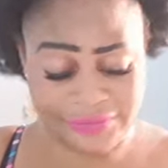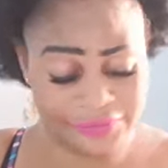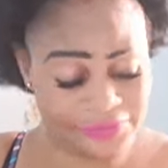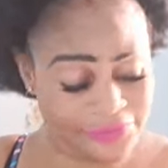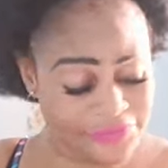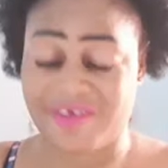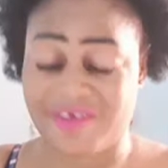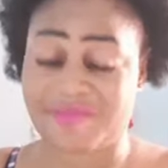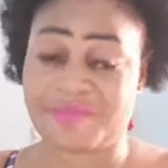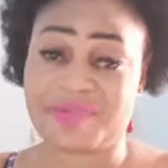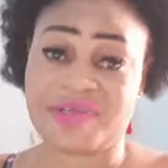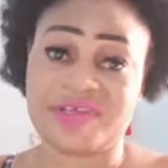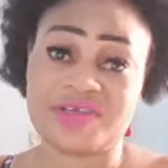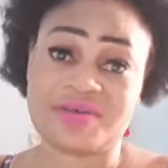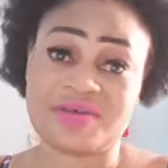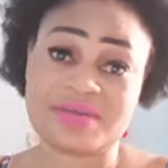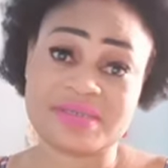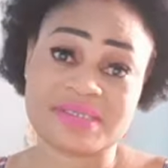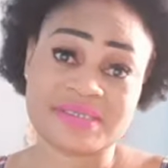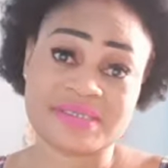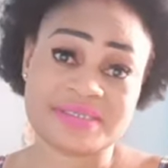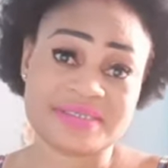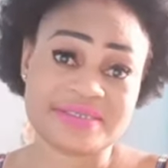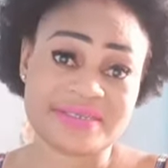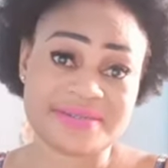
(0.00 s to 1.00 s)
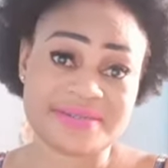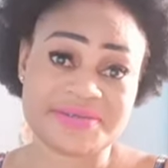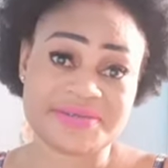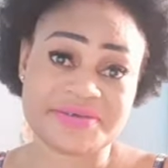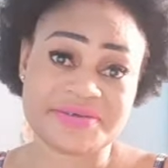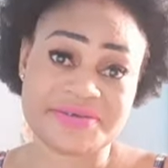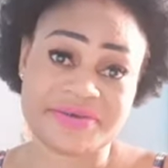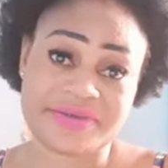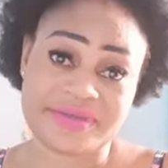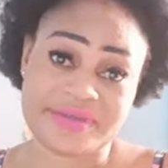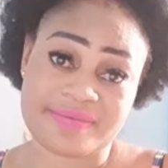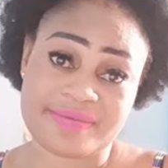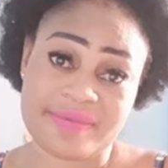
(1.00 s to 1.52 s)
have been using this
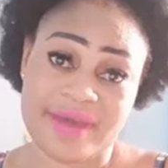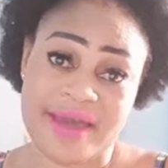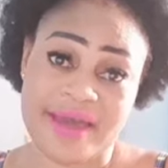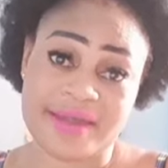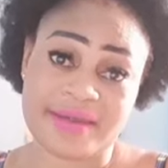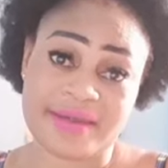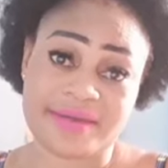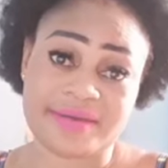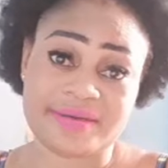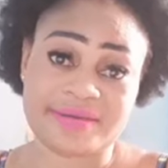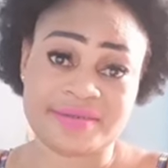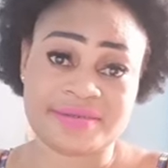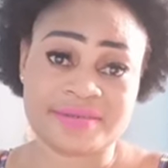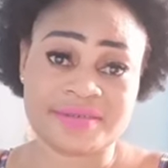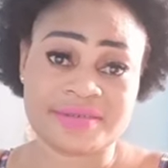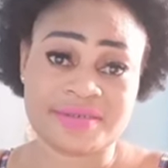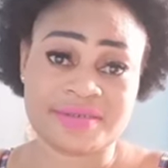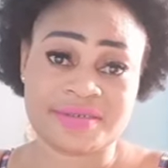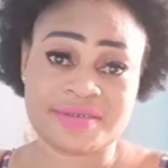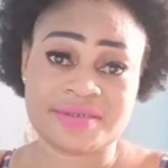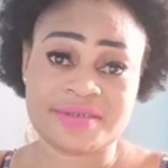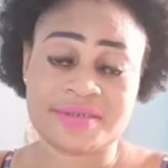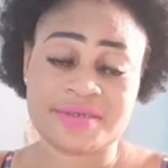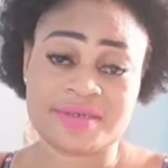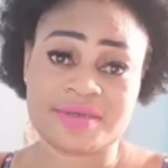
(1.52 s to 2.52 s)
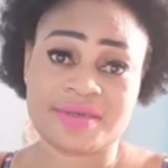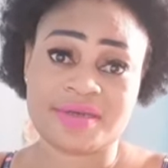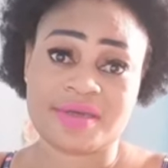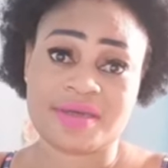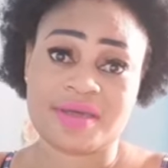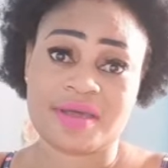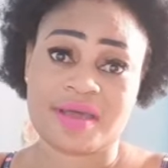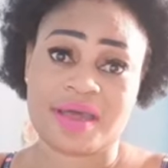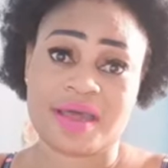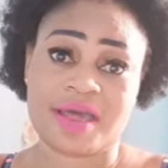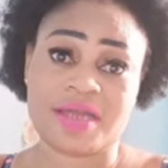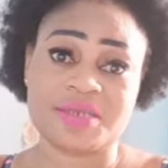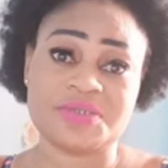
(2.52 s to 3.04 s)
cream and
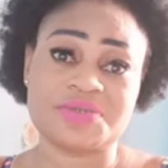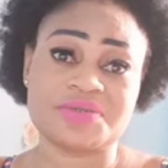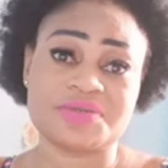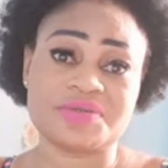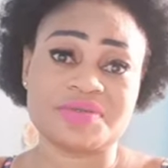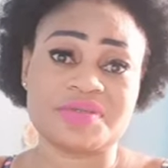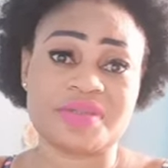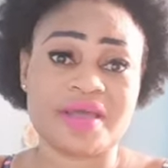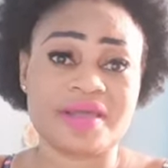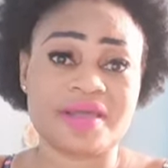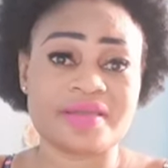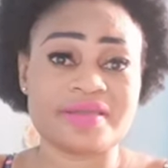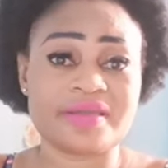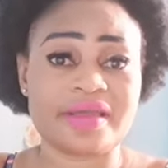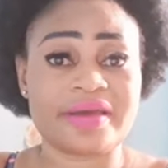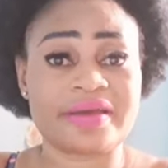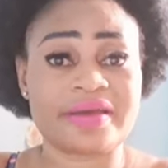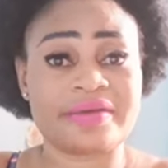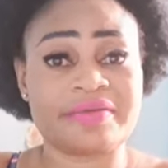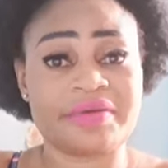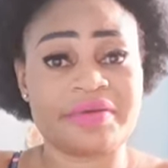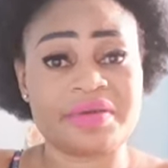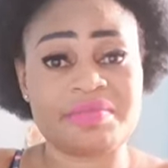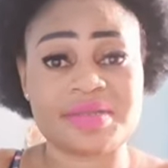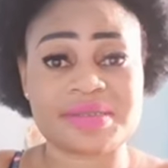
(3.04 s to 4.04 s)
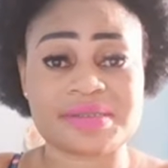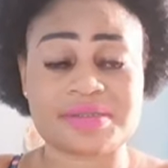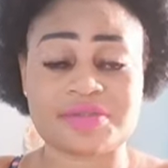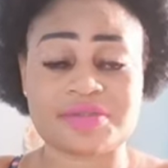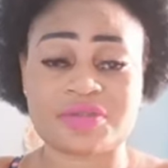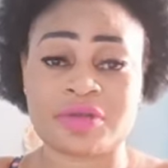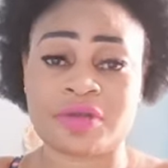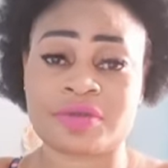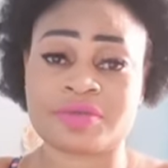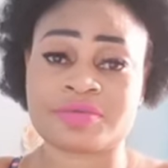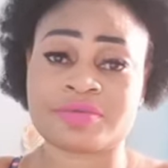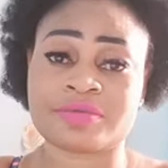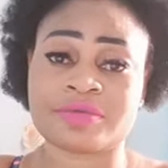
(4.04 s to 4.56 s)
you think the cream is
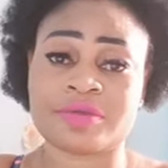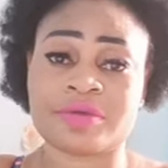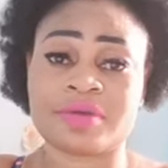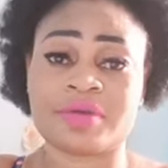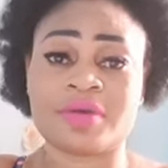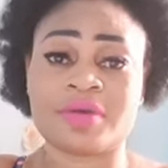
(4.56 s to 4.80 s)
not